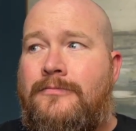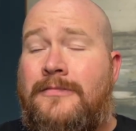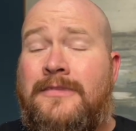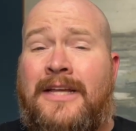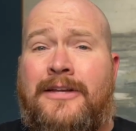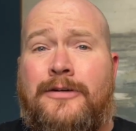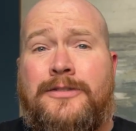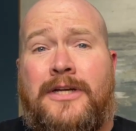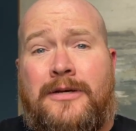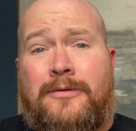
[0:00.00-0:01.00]
that there
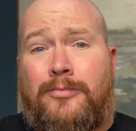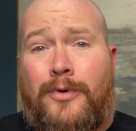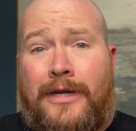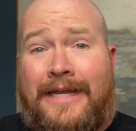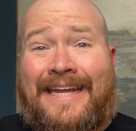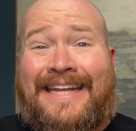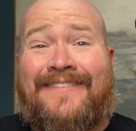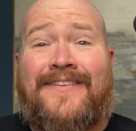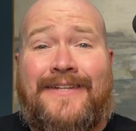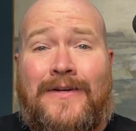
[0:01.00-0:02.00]
is a
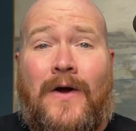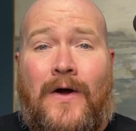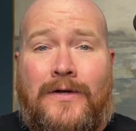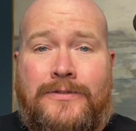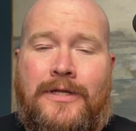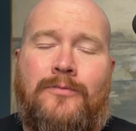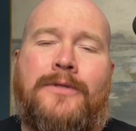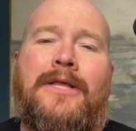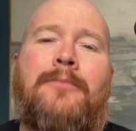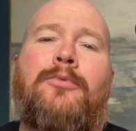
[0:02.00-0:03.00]
break-even cost. And
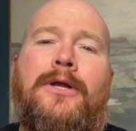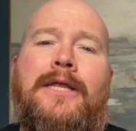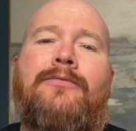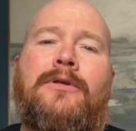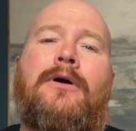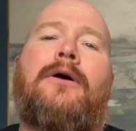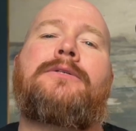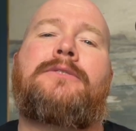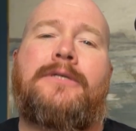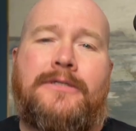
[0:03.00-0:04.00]
what that break-even
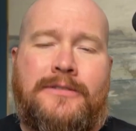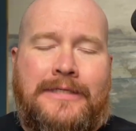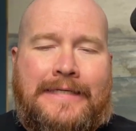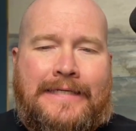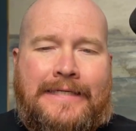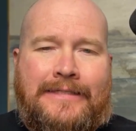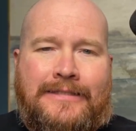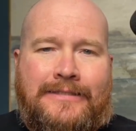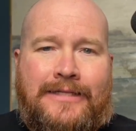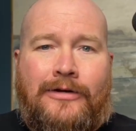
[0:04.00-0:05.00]
cost is
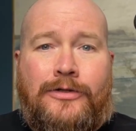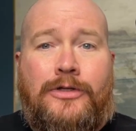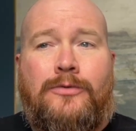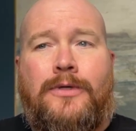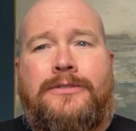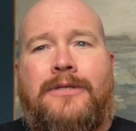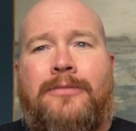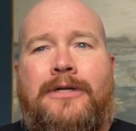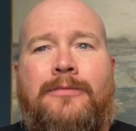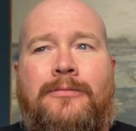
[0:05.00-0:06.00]
it's telling you what's the
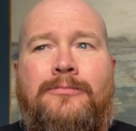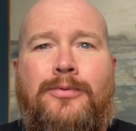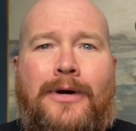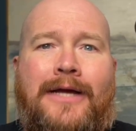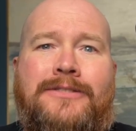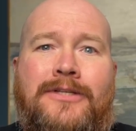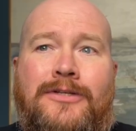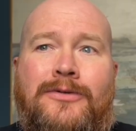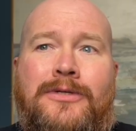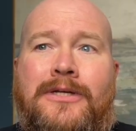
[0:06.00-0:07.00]
minimum price that
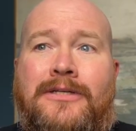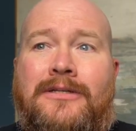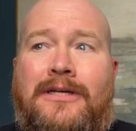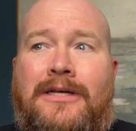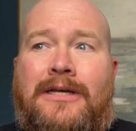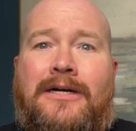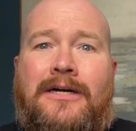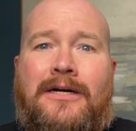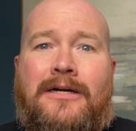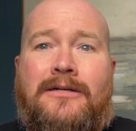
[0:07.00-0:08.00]
you can
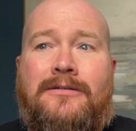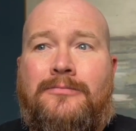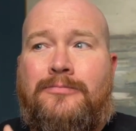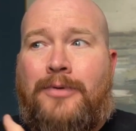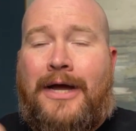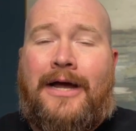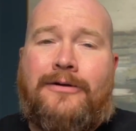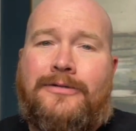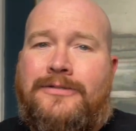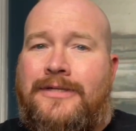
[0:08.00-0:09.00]
buy
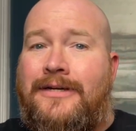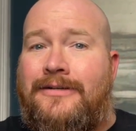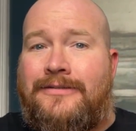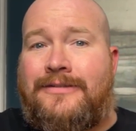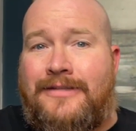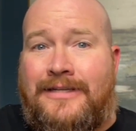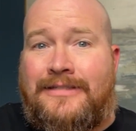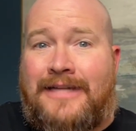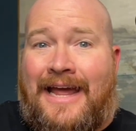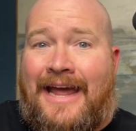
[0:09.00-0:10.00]
or sell
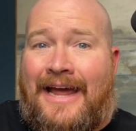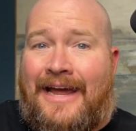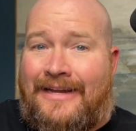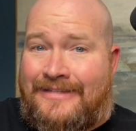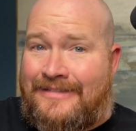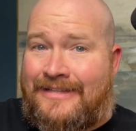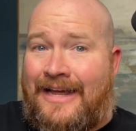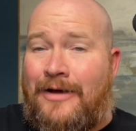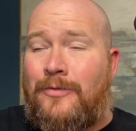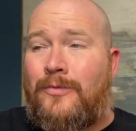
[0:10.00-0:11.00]
these at
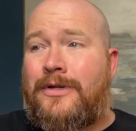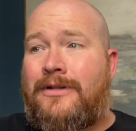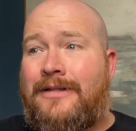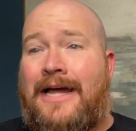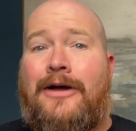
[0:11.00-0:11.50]
that would allow